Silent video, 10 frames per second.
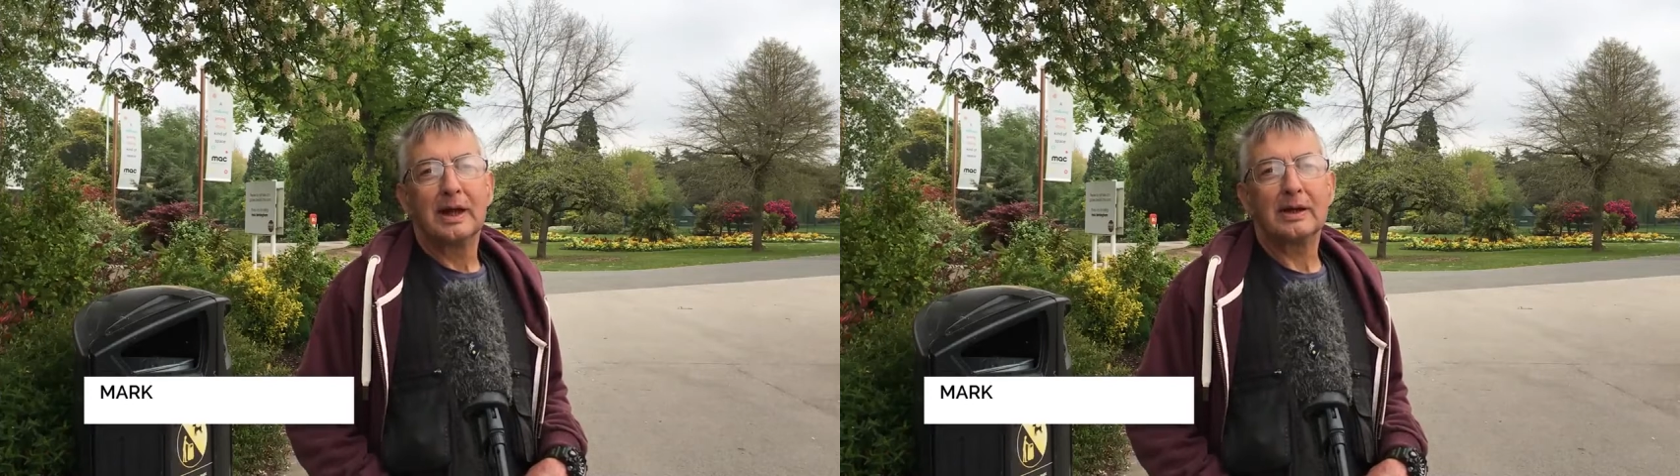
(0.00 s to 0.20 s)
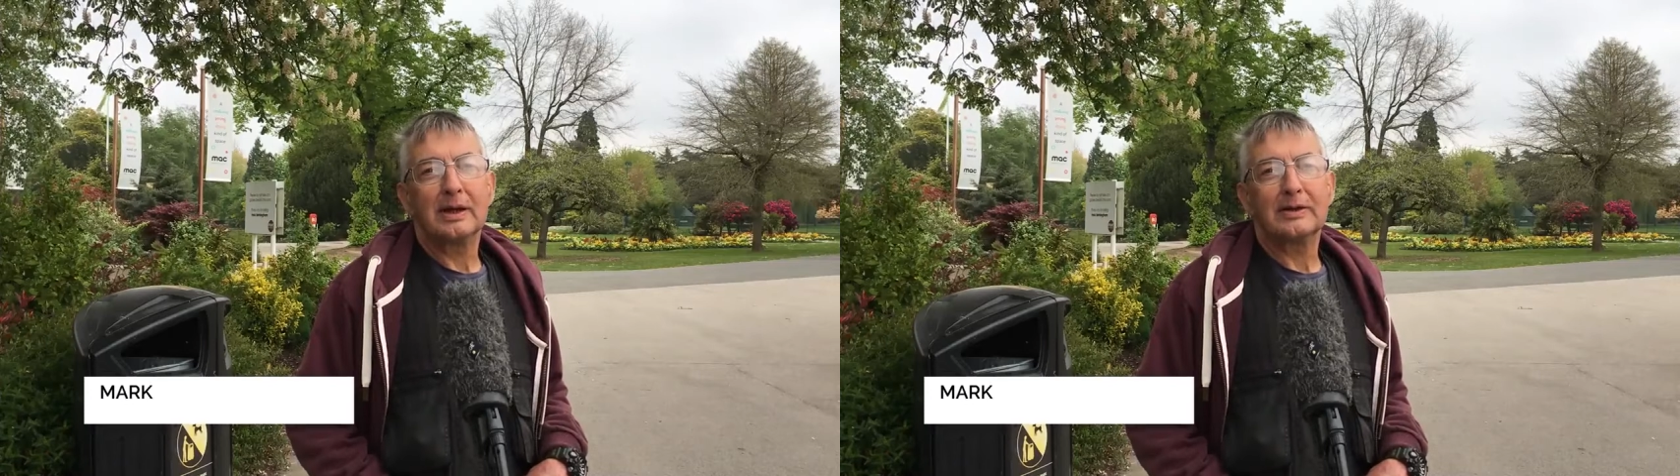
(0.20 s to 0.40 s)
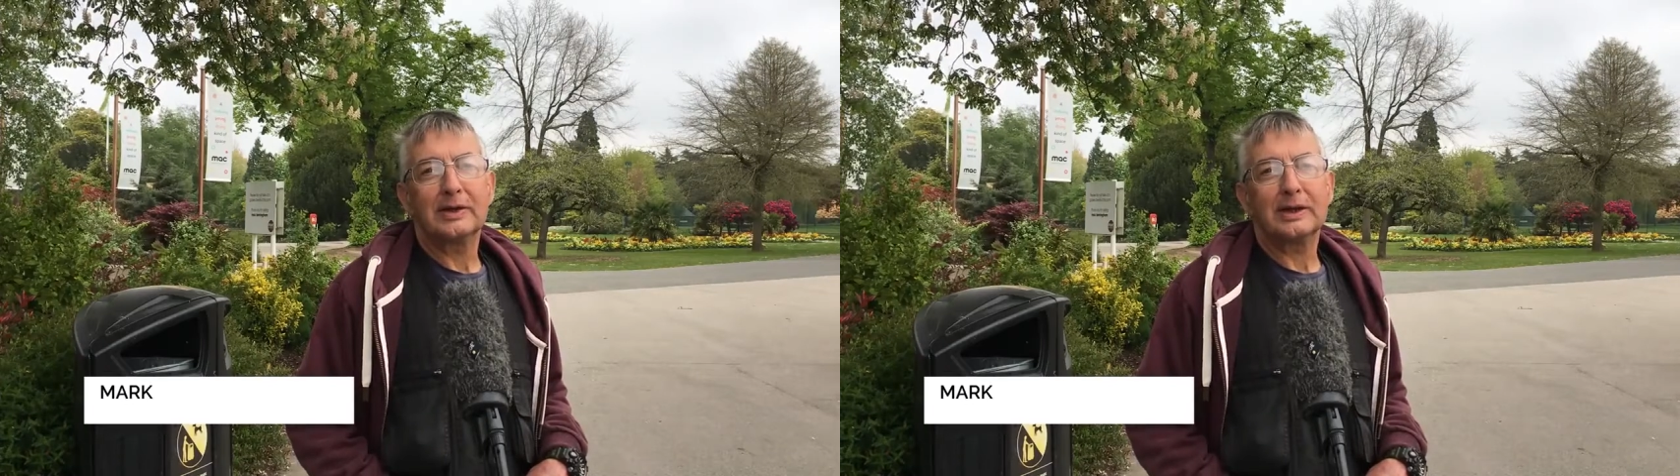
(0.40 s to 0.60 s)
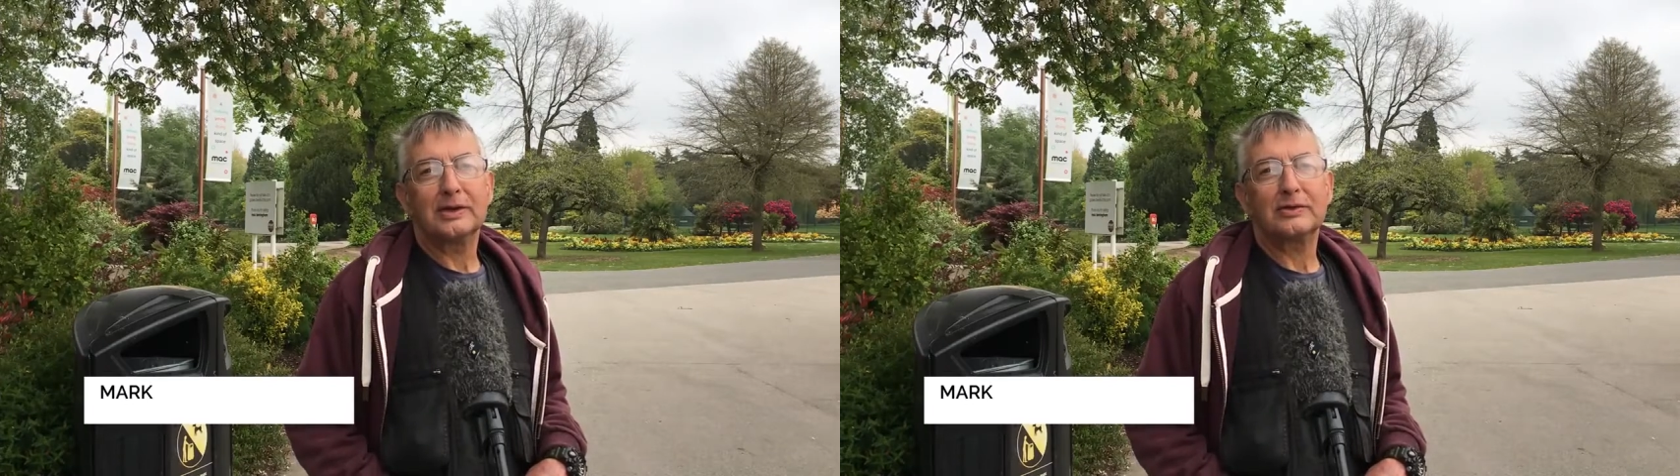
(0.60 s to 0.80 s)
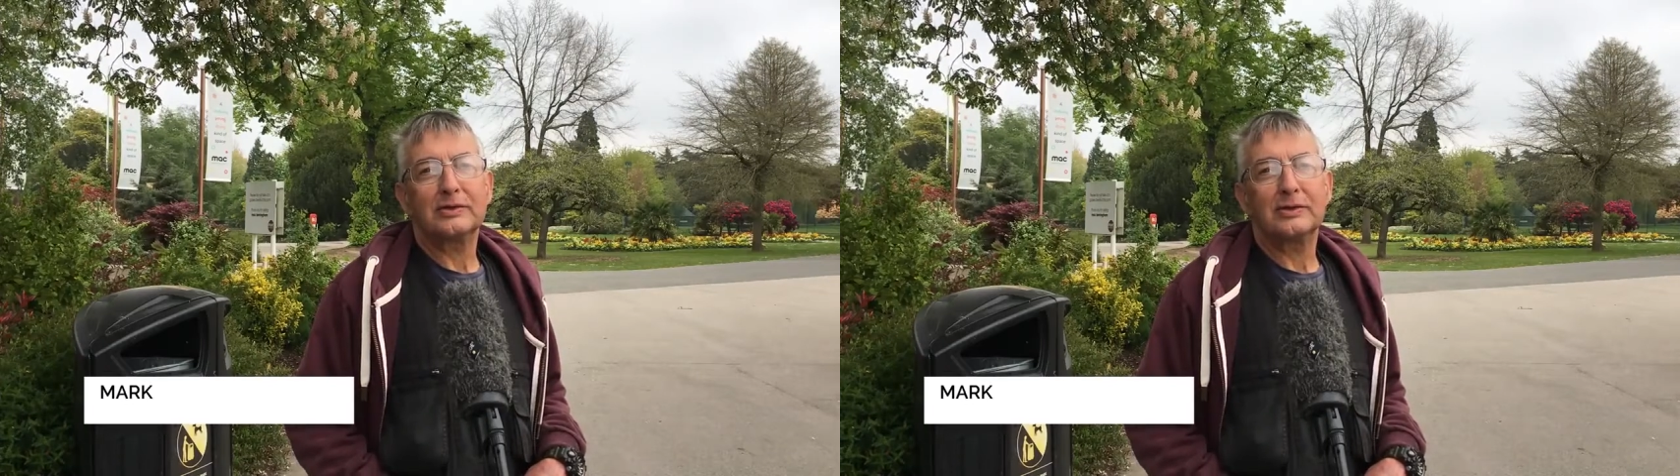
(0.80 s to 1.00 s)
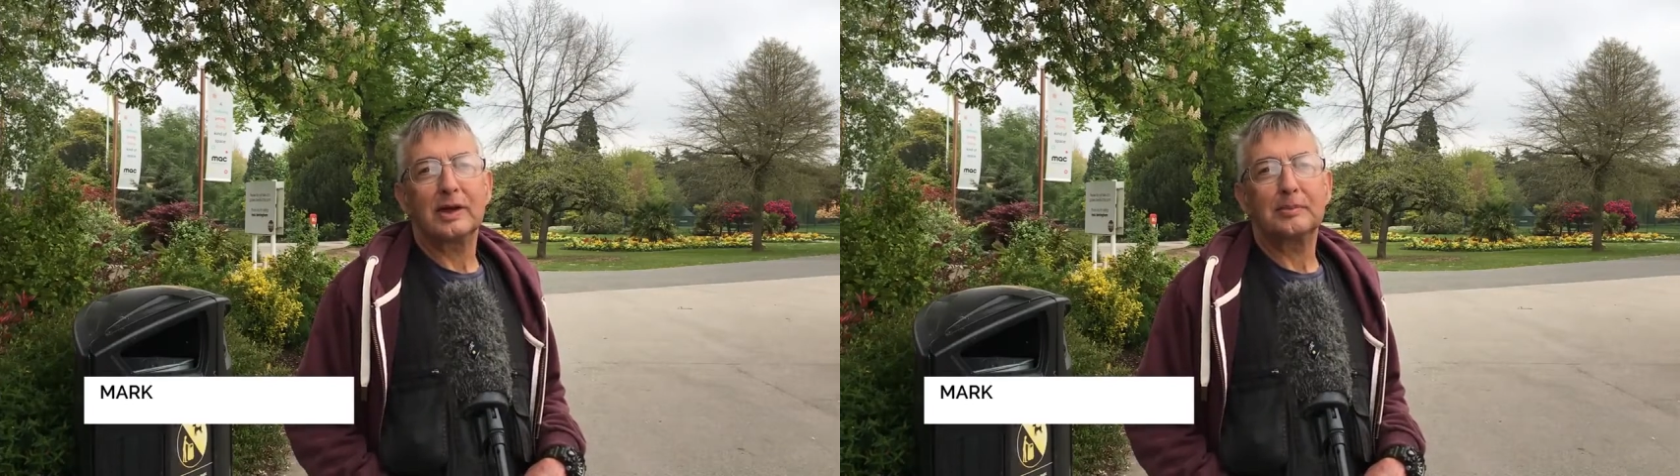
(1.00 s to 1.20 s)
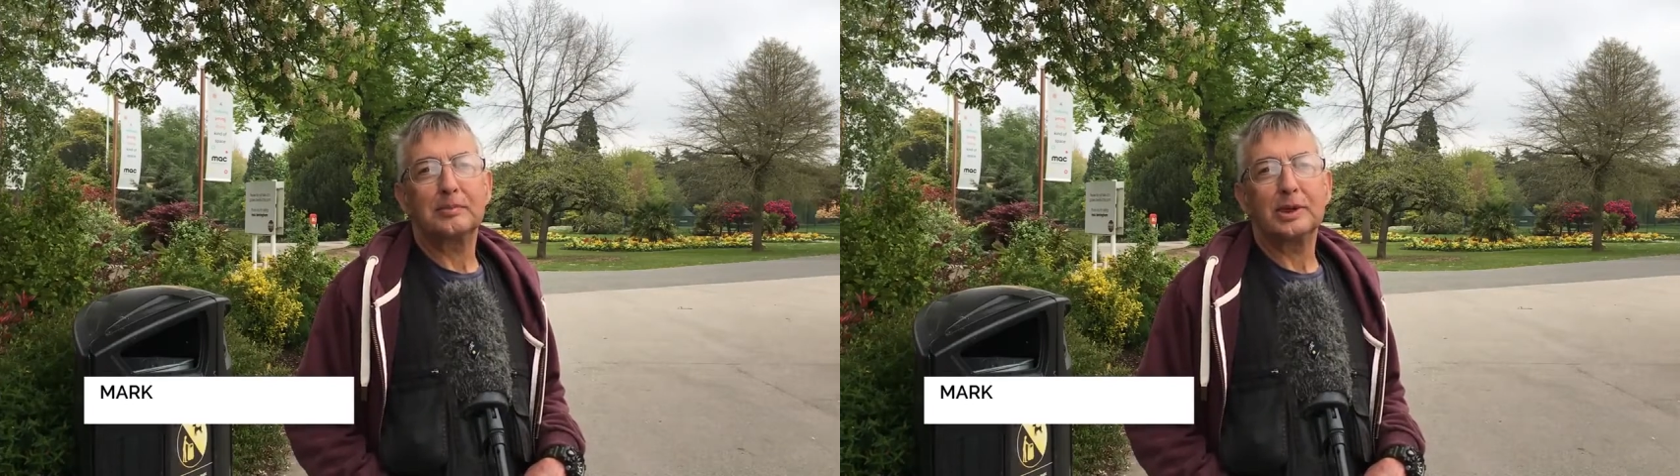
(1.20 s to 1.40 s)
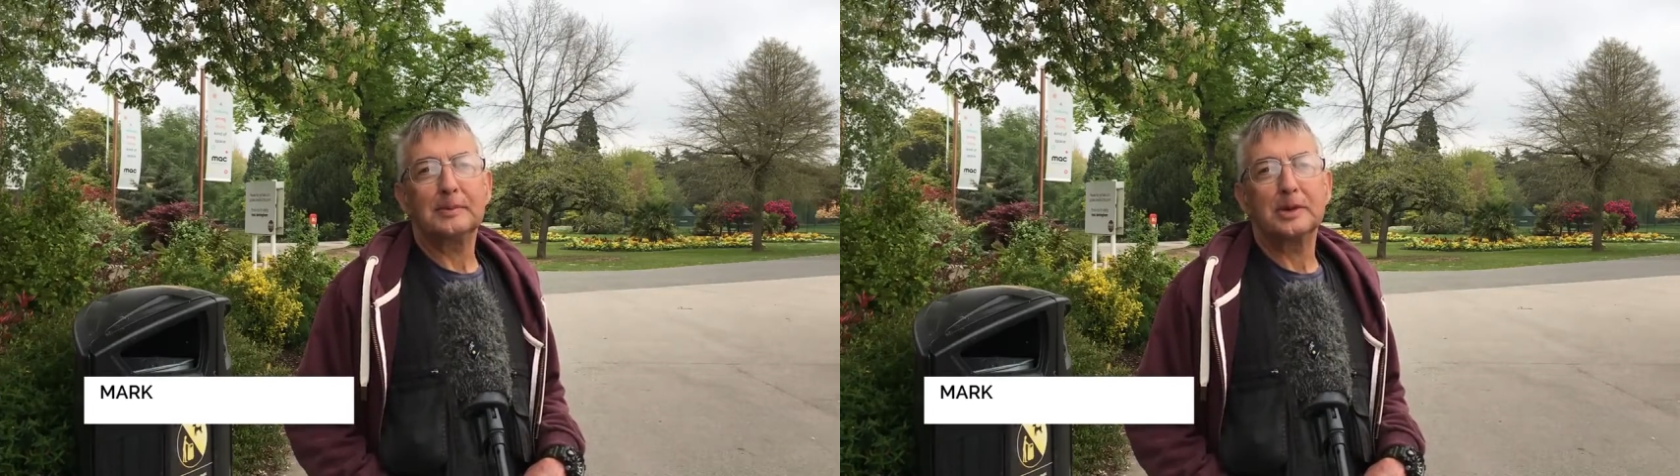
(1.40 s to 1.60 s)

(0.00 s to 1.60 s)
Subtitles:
And I think it's pretty